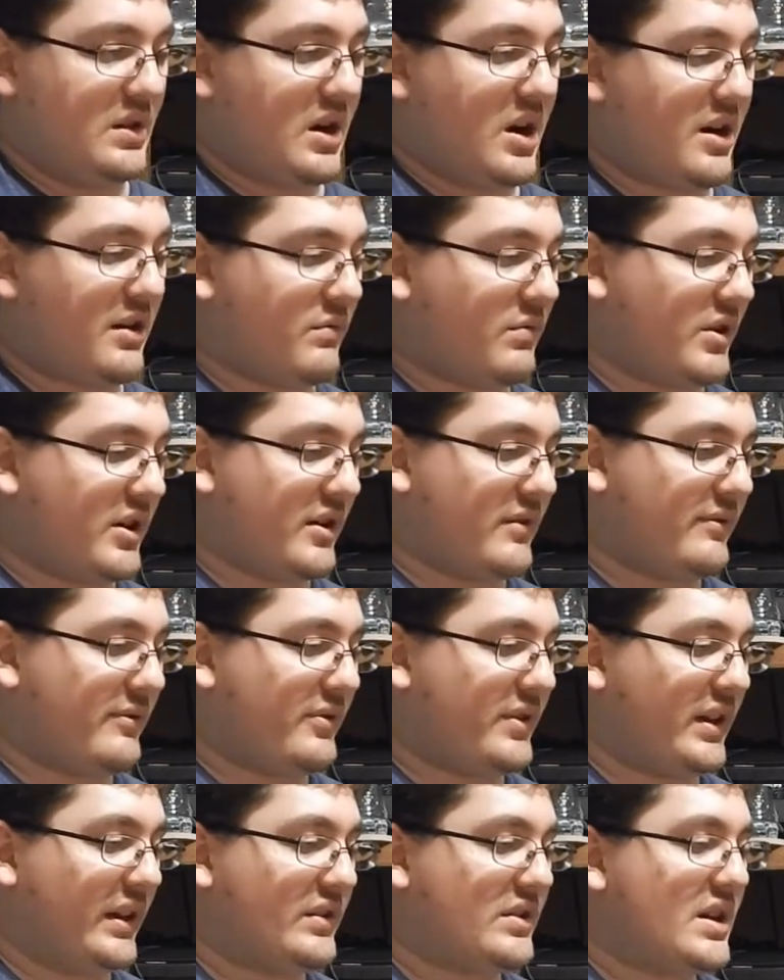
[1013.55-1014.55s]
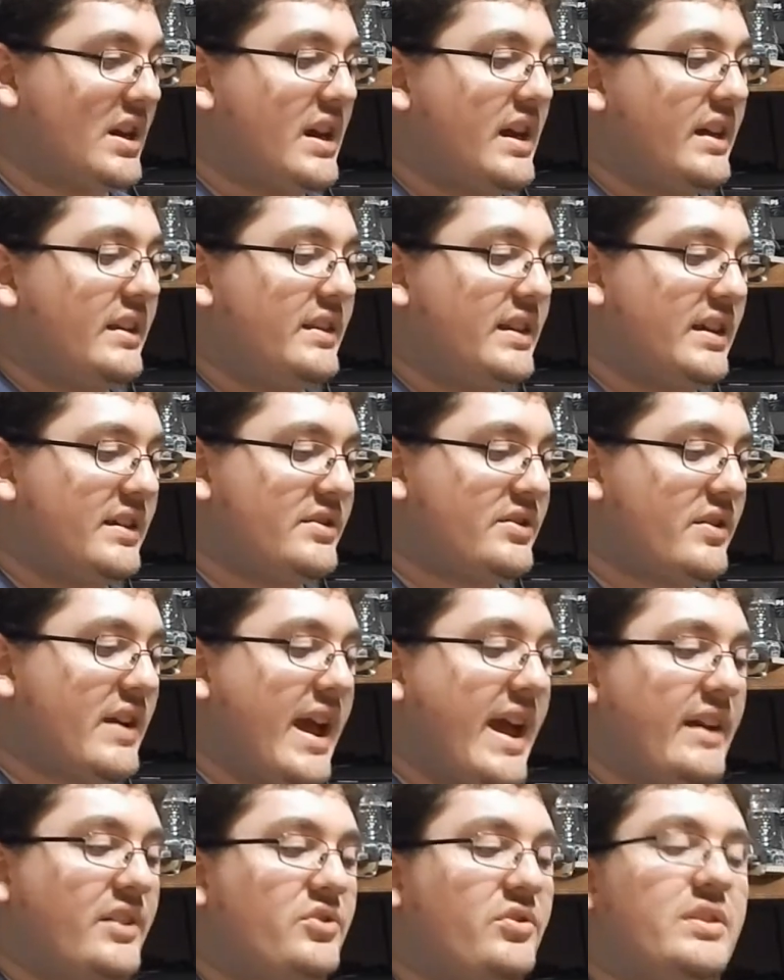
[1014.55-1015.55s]
artwork for each. These are
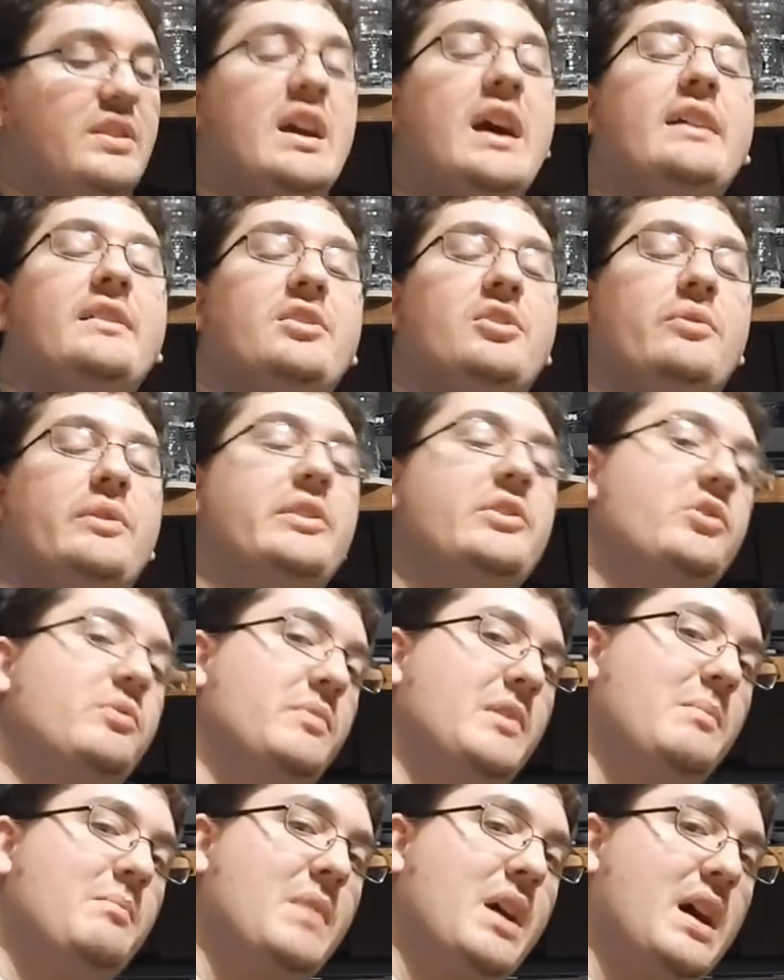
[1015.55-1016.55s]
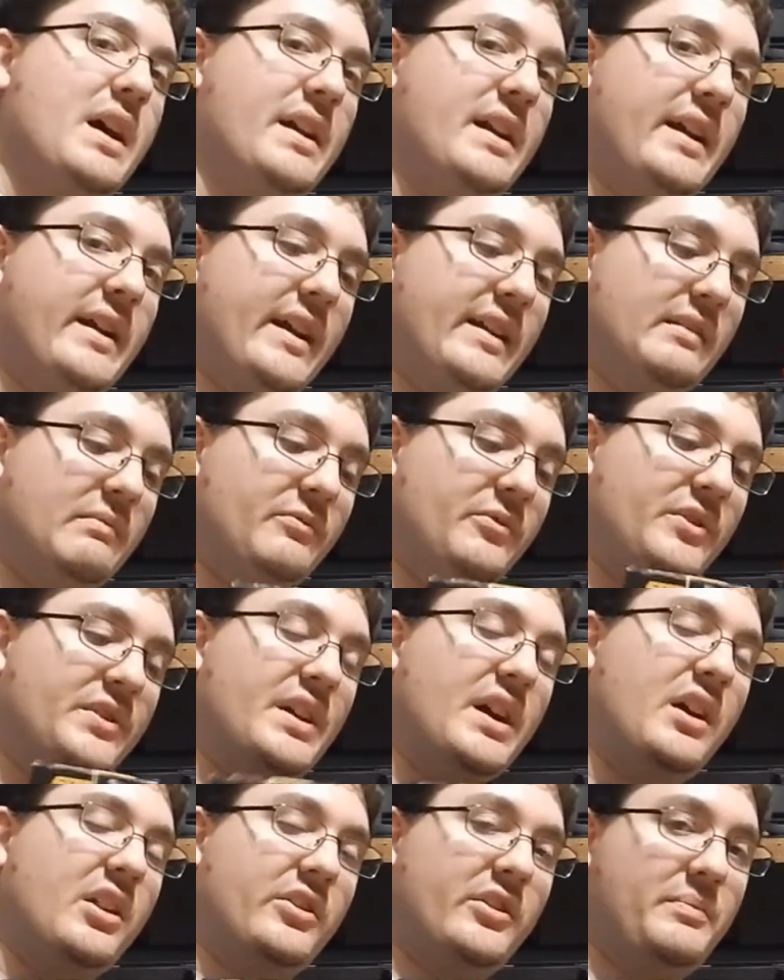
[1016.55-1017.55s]
actually not going to be mine. I got them for
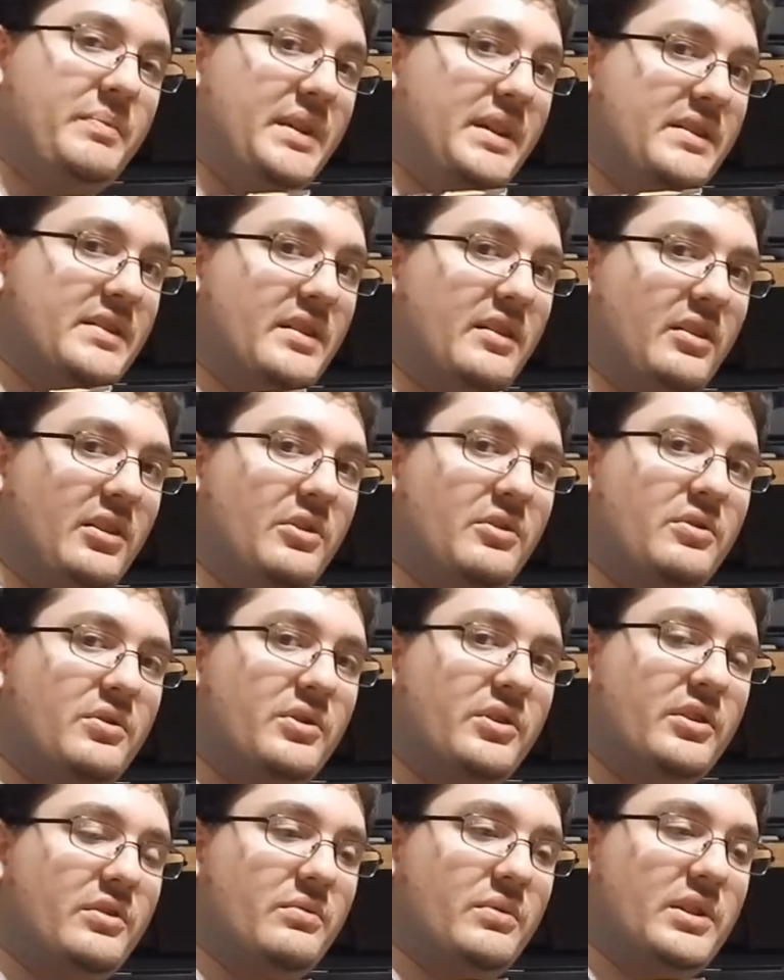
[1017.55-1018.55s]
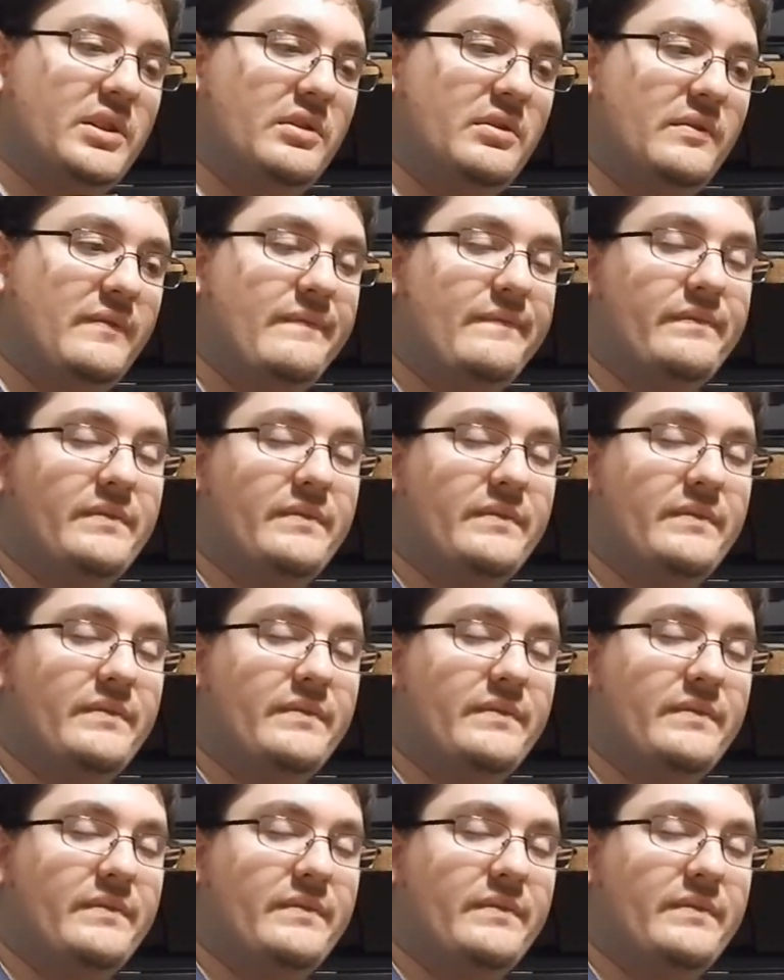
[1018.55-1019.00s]
$1 a piece at our local Goodwill.